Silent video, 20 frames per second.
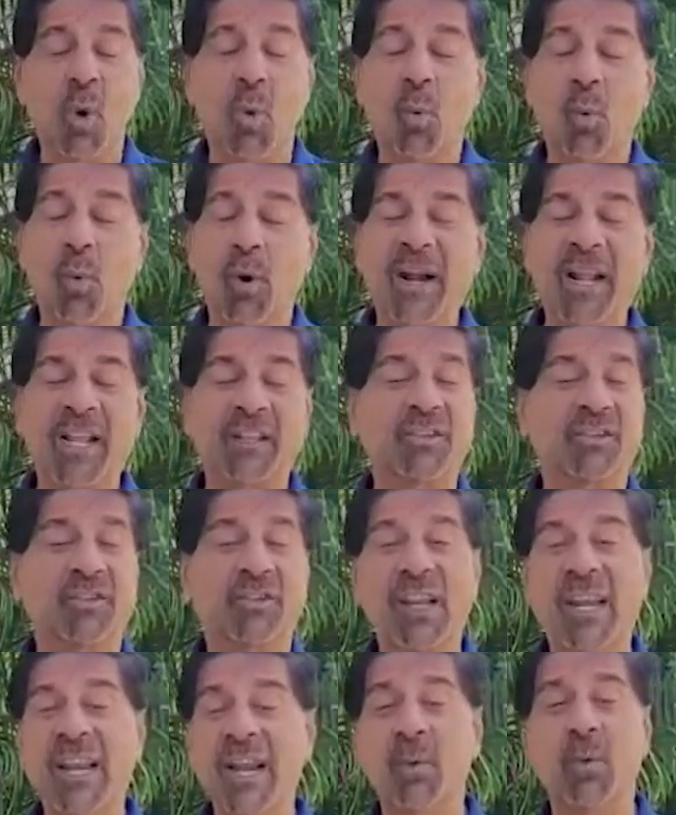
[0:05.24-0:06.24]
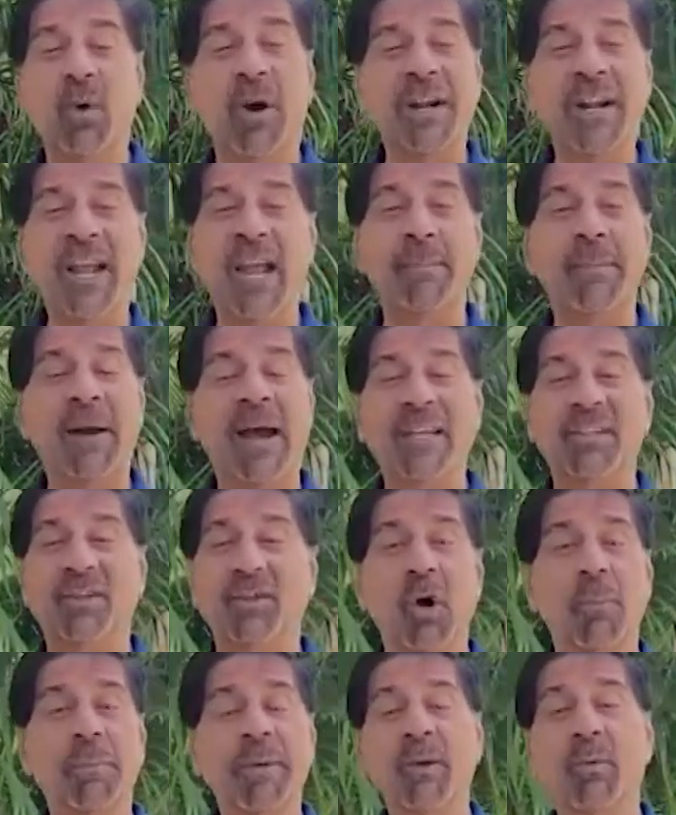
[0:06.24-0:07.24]
What a thrilling one-day match,
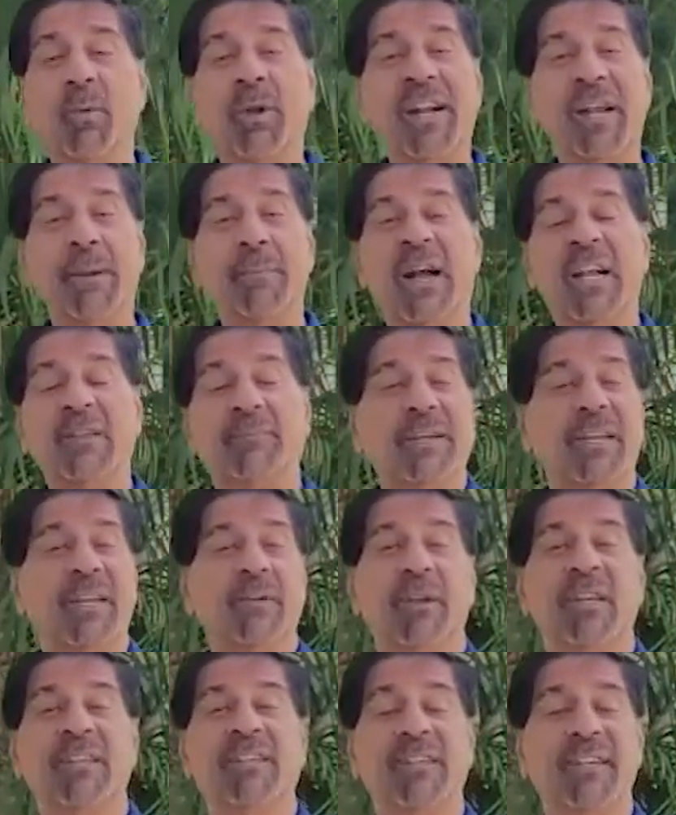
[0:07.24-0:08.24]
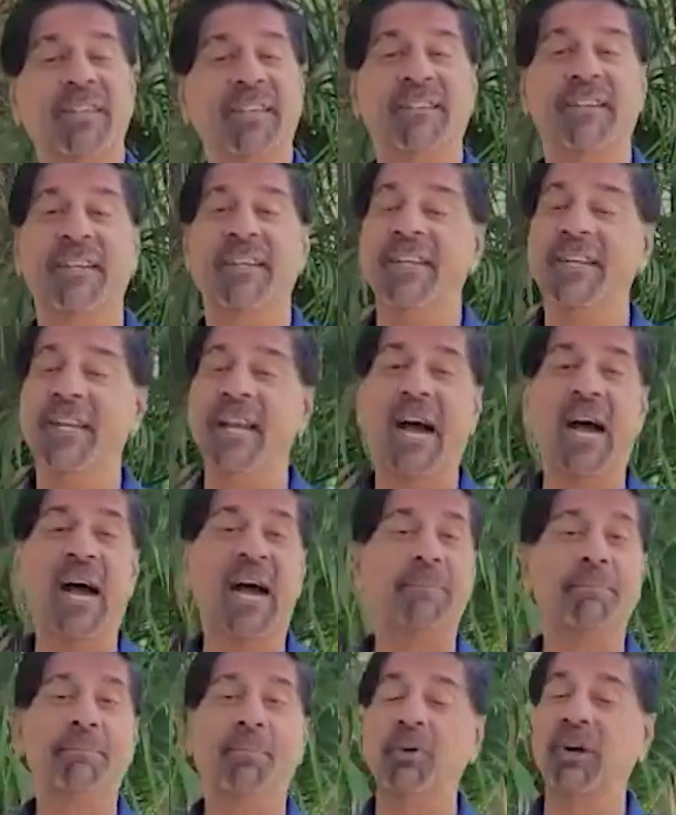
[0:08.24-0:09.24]
the opening one-day match between West Indies and India
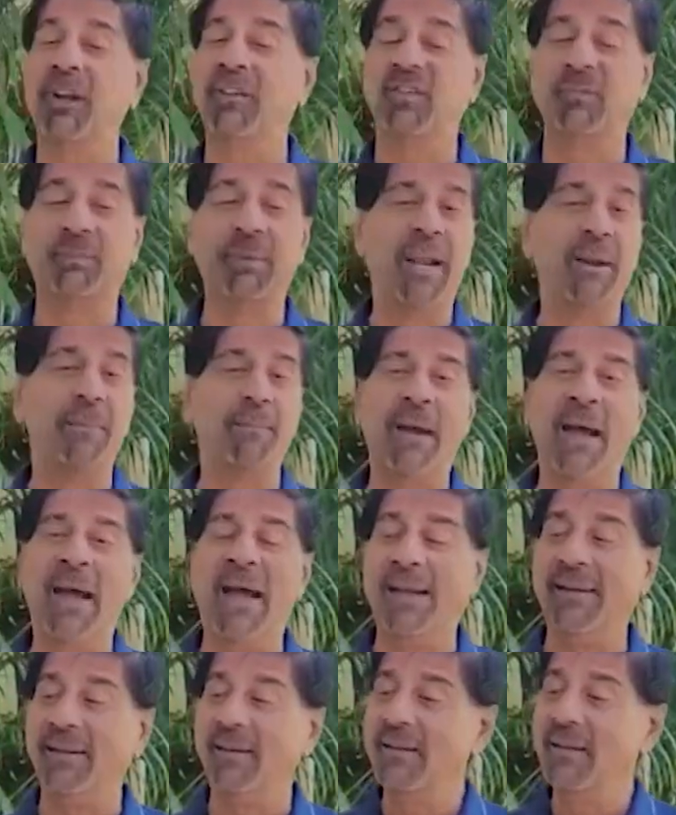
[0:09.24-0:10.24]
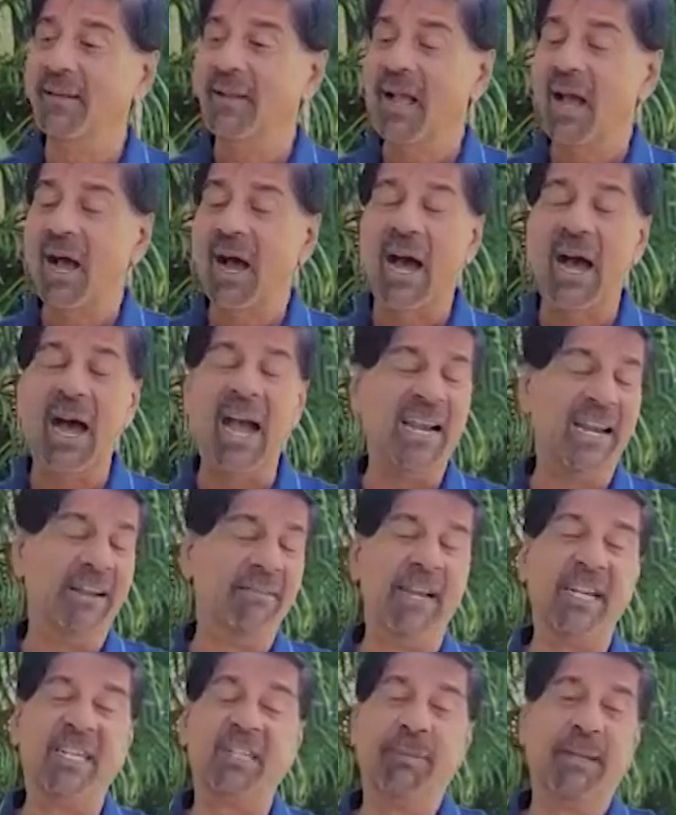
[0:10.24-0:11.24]
at Port of Spain. Man, I
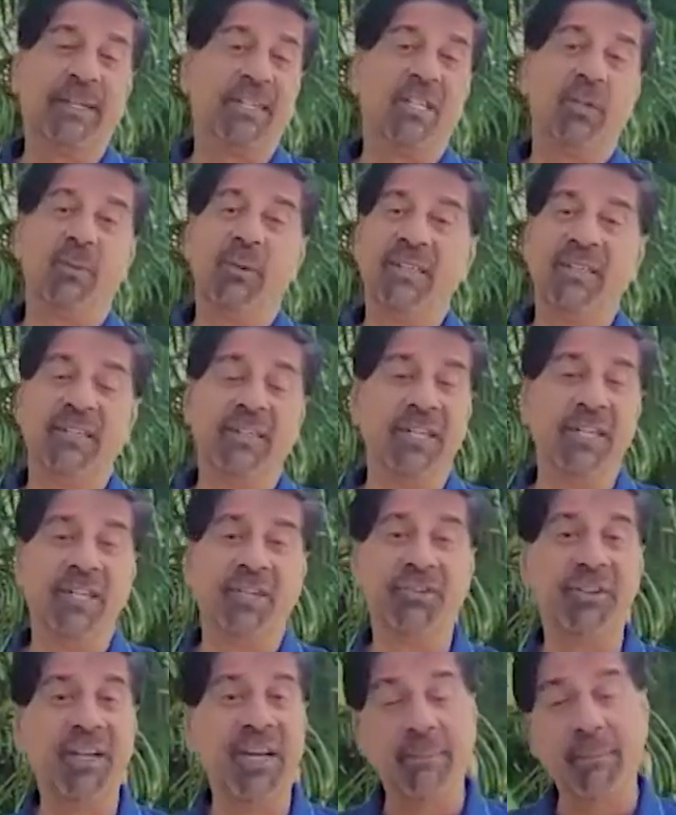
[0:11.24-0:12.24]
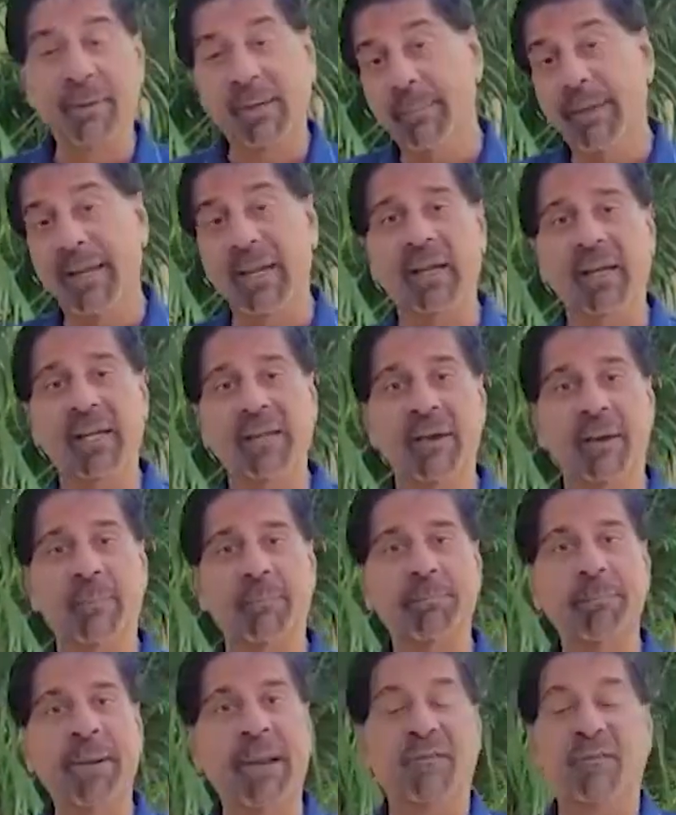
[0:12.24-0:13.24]
never expected the West Indies to really be, give a
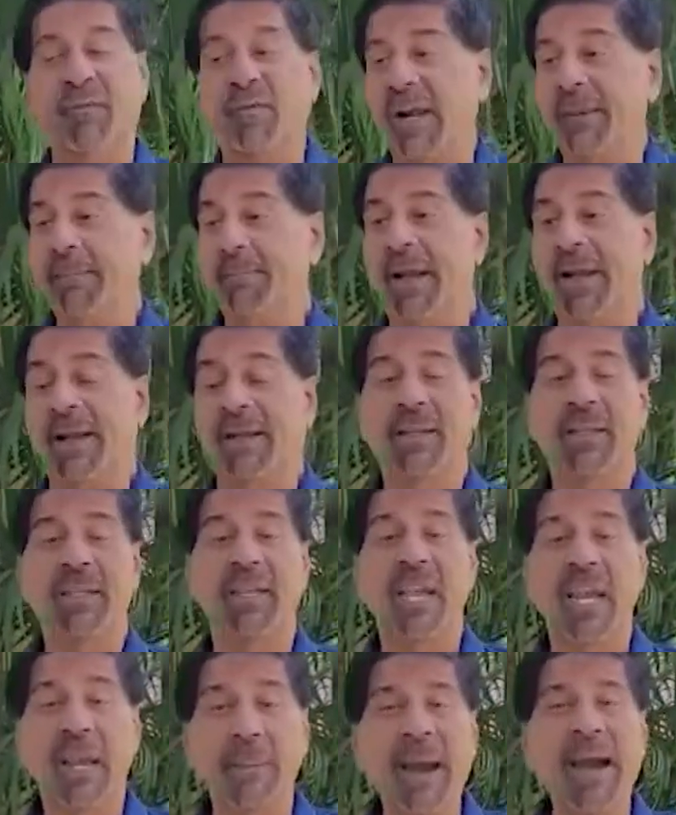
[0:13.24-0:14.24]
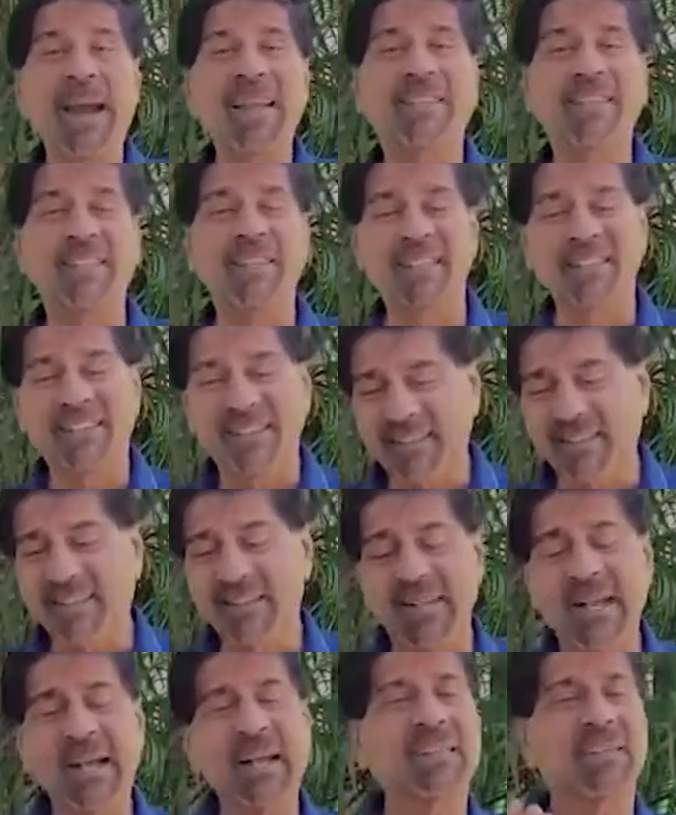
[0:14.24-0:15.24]
big fight back. Imagine they just
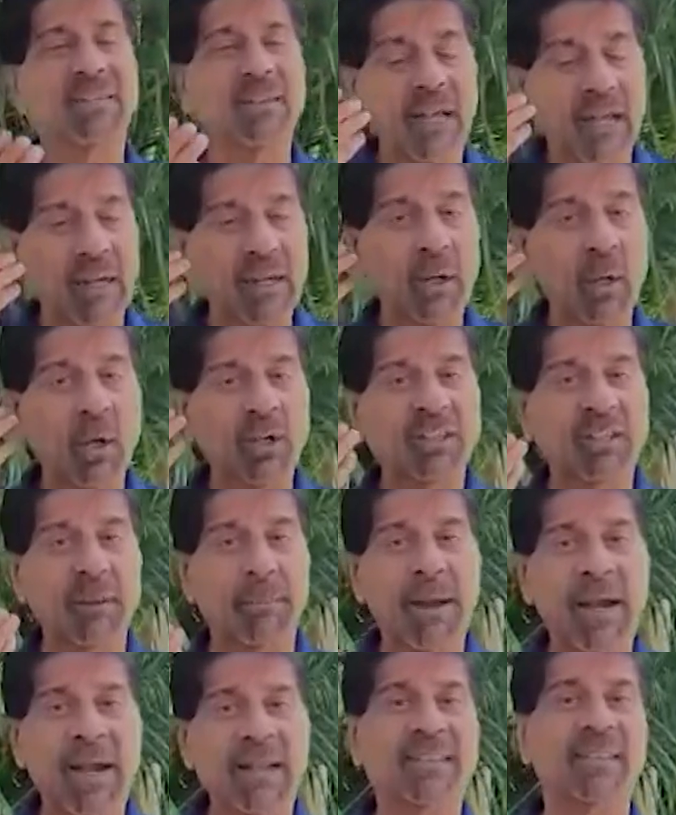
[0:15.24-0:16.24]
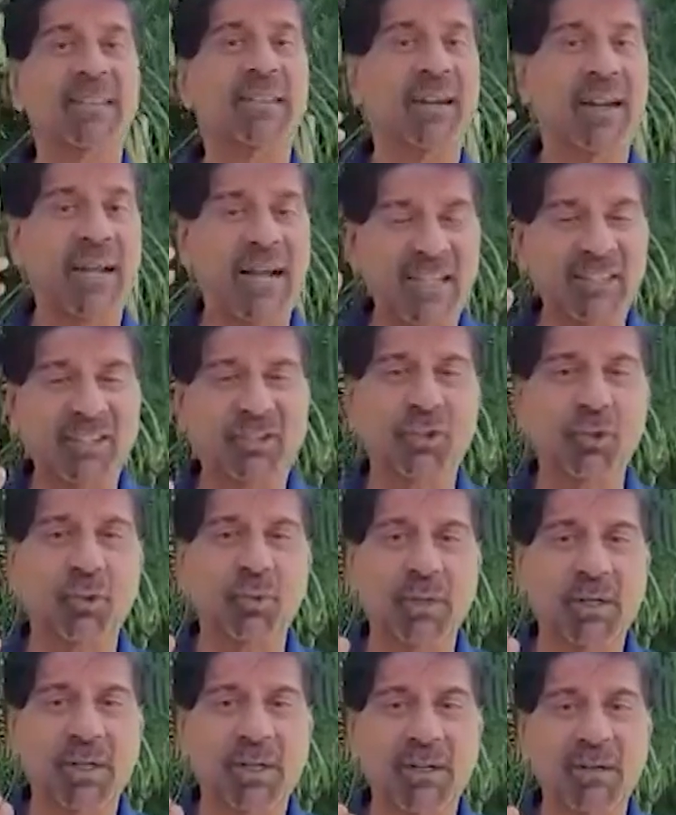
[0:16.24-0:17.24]
lost the, lost the match in the last
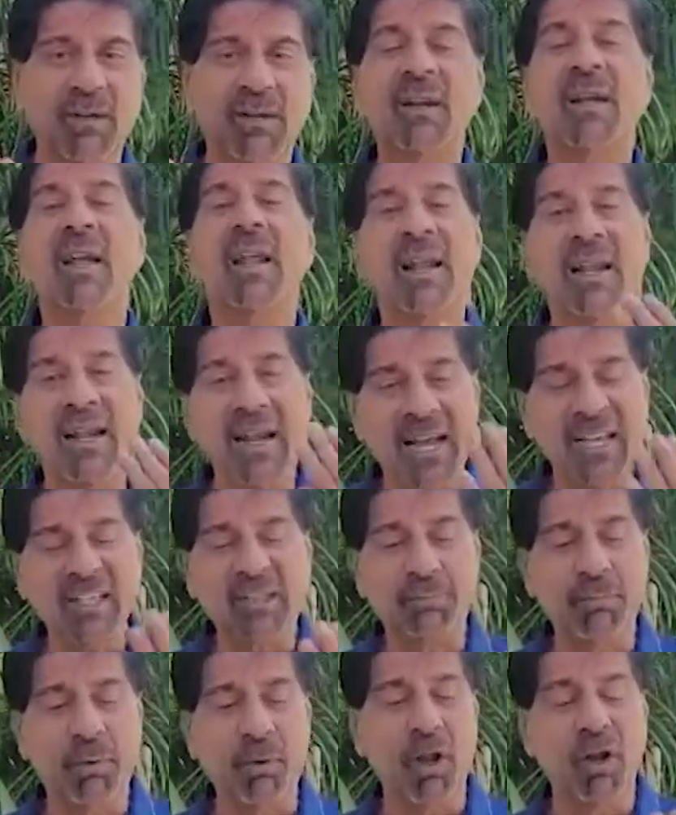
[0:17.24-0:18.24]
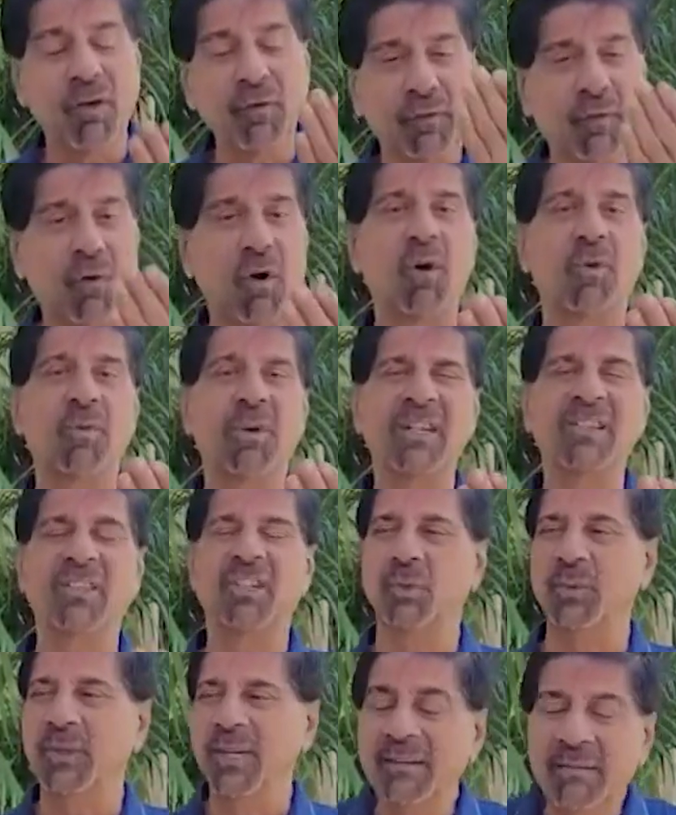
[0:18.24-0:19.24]
over, last ball, four runs
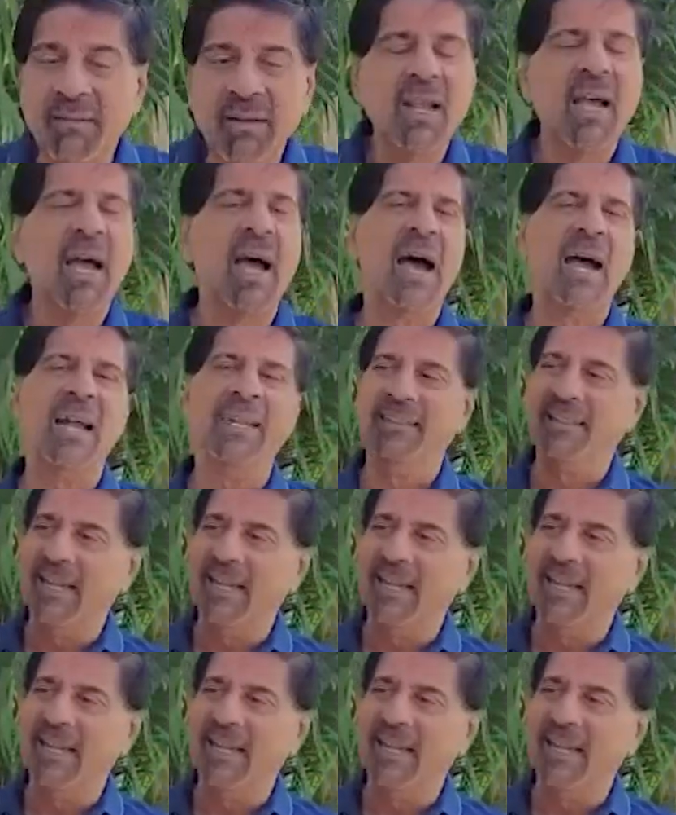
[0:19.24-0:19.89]
to win, and